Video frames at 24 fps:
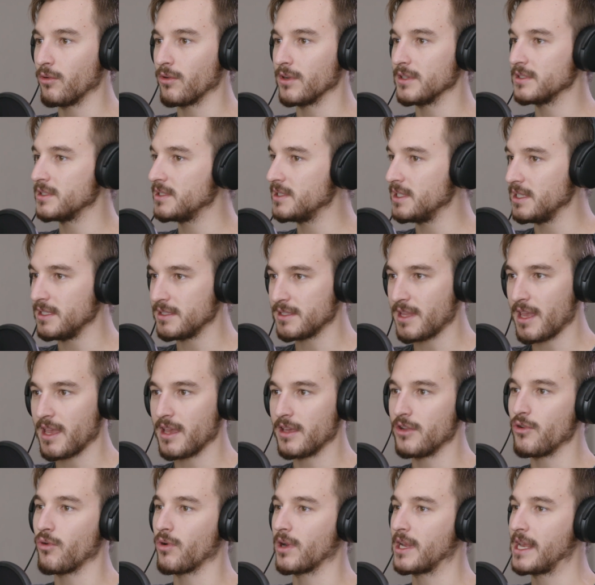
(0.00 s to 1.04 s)
or a
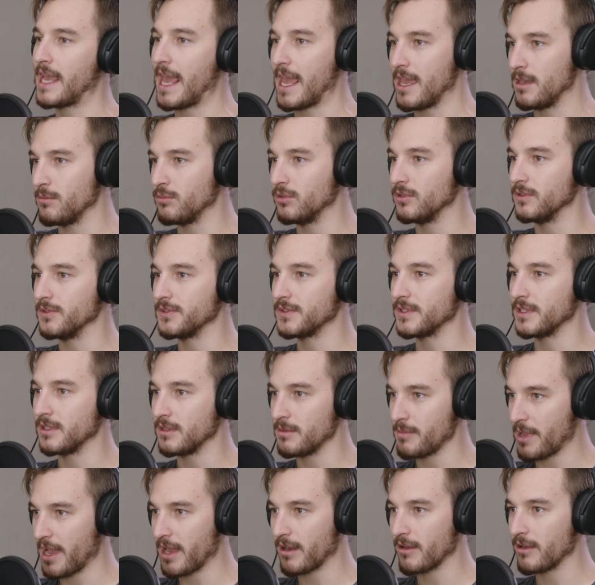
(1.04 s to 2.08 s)
C-stand or cables in
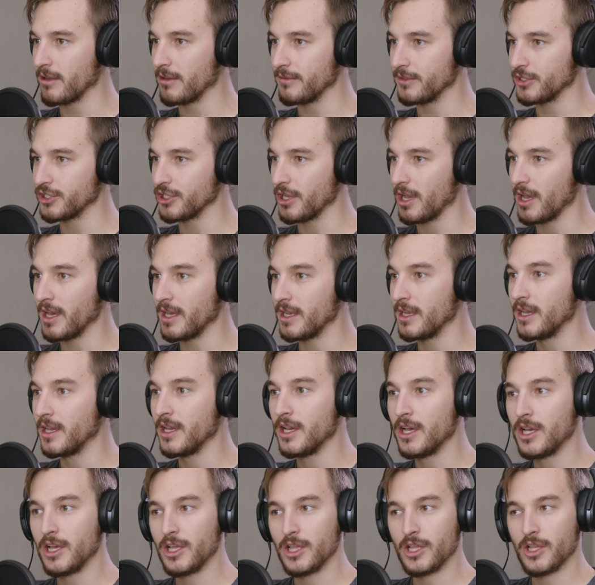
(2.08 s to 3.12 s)
the background of a shot
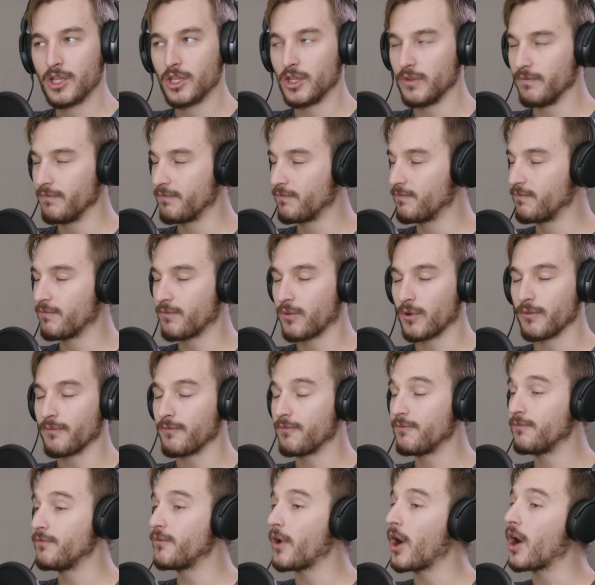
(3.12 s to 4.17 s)
for
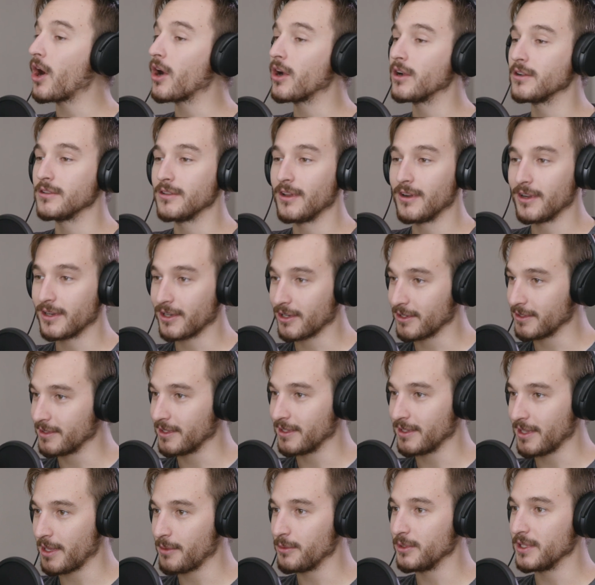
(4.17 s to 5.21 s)
far longer
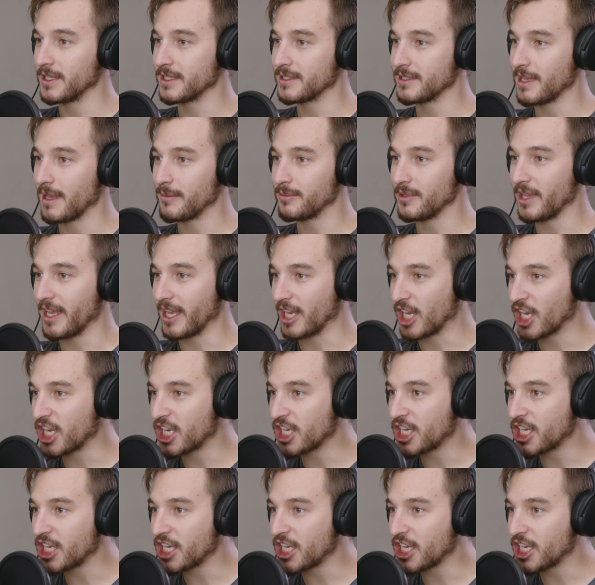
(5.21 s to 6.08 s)
than they will accept, like,